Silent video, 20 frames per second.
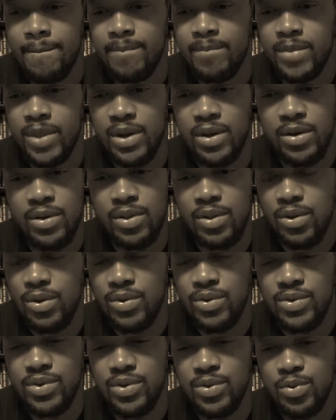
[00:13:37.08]
you know,
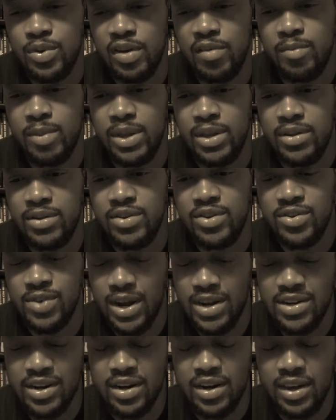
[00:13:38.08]
those who have been
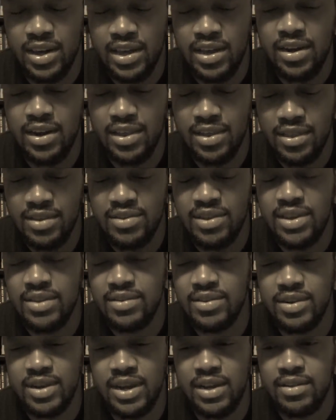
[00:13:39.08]
tragically killed in this
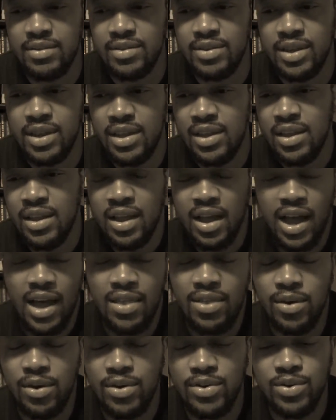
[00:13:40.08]
incident,
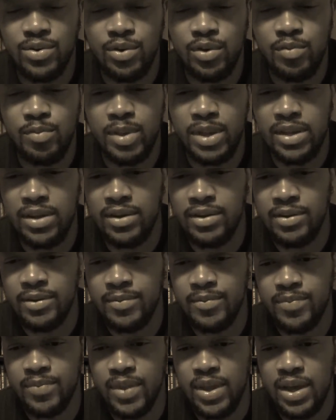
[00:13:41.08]
and those who have been
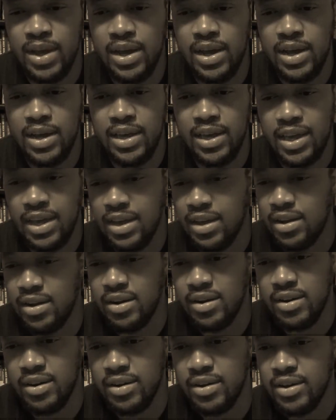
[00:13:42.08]

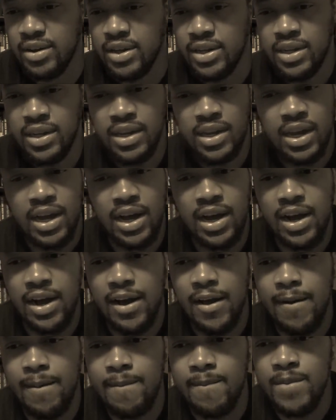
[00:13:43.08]
killed
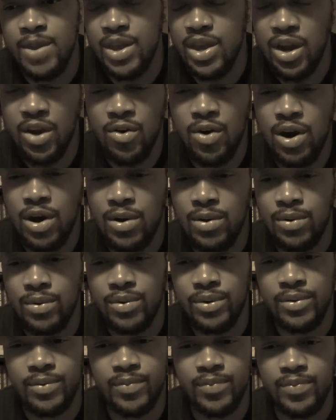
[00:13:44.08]

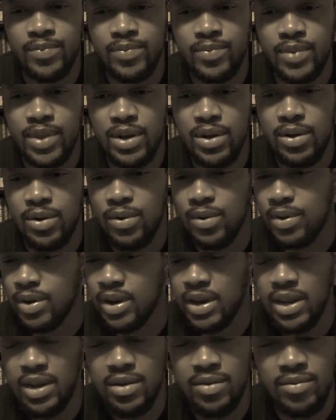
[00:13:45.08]
year-round. You know,
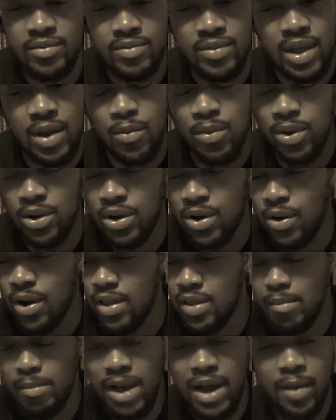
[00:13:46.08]
and that will go
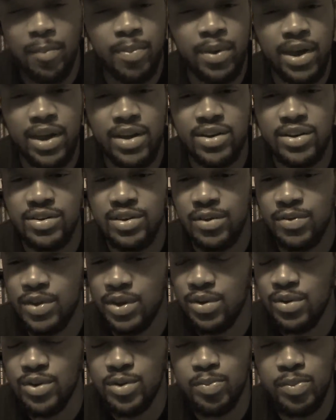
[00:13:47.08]
on the back pages of the
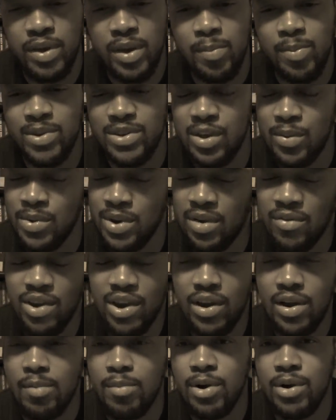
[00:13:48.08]
newspapers, and we never
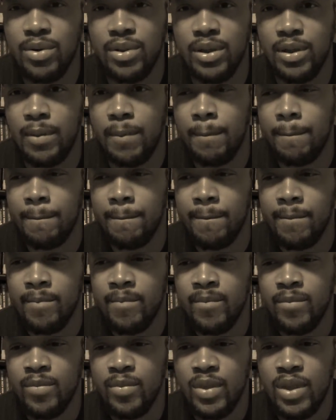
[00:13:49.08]
hear about them.
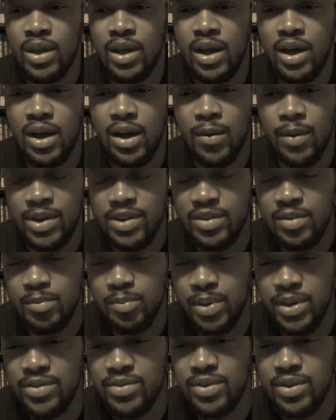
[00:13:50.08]
Rest in
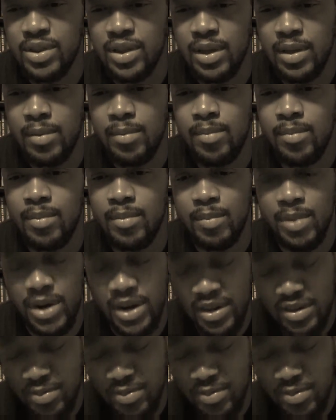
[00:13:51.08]
peace to them. But as